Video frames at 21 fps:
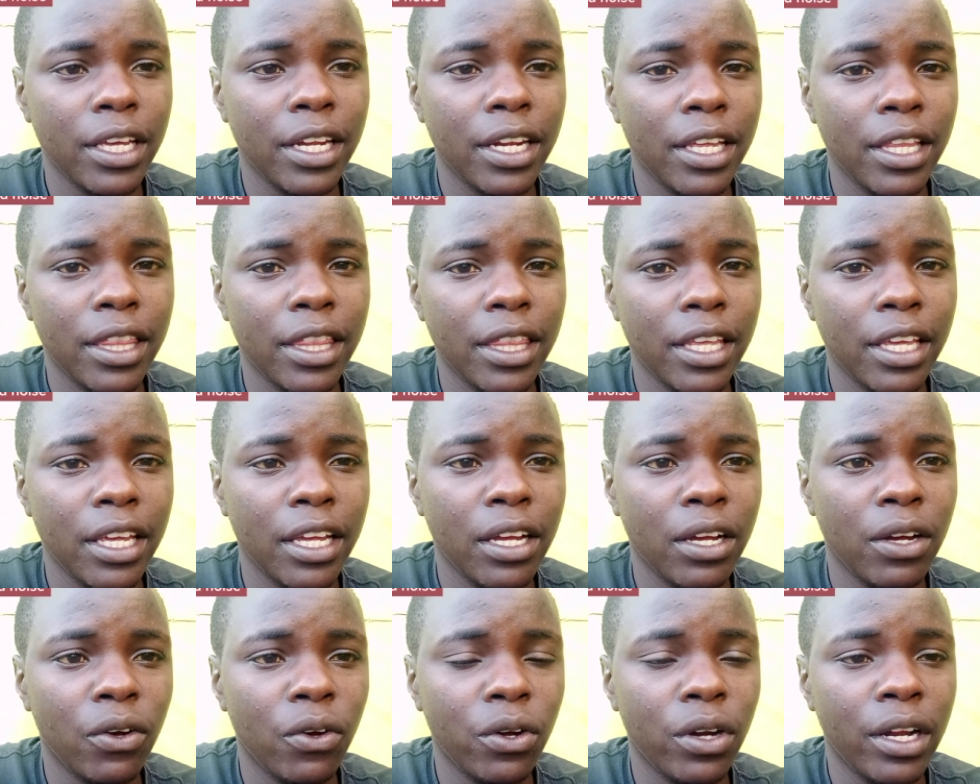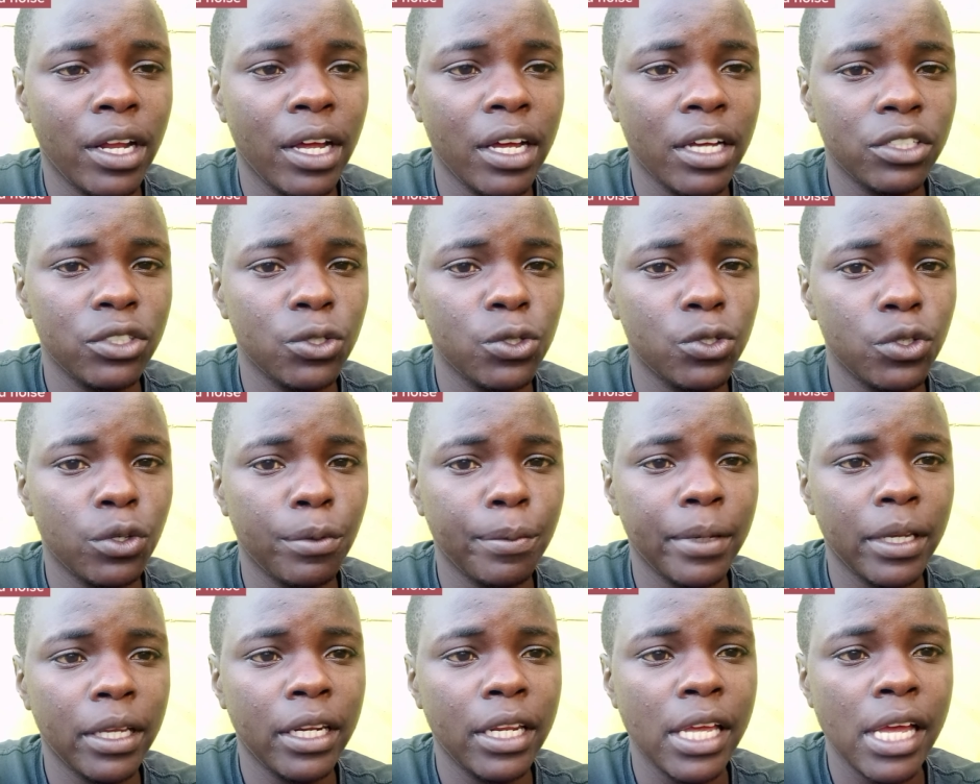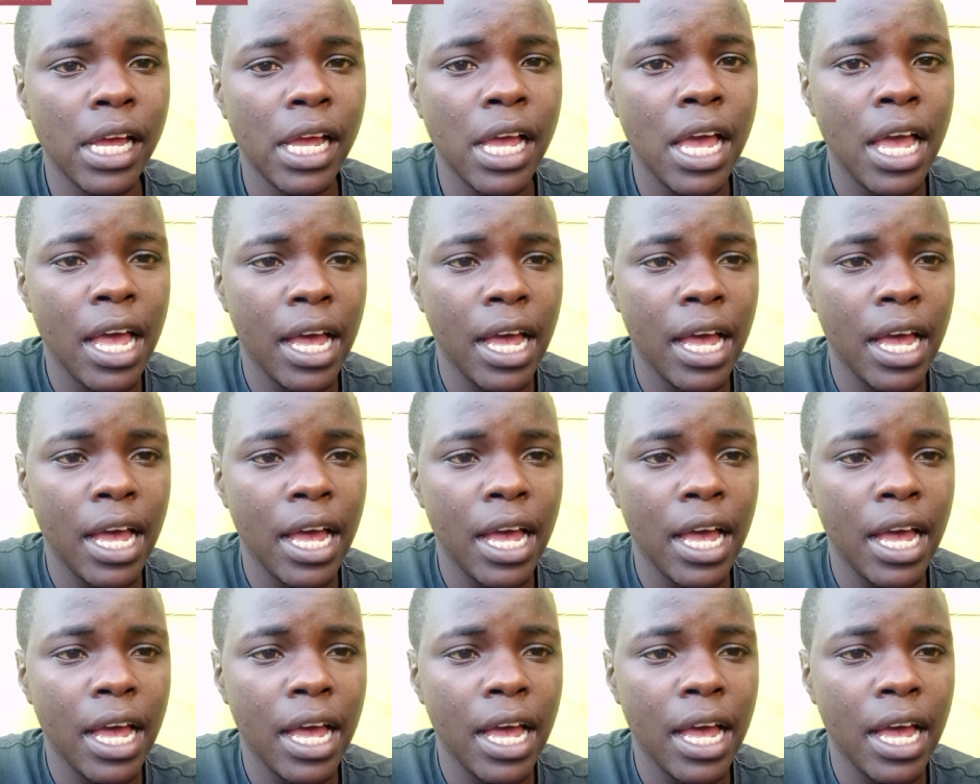anything on her social media,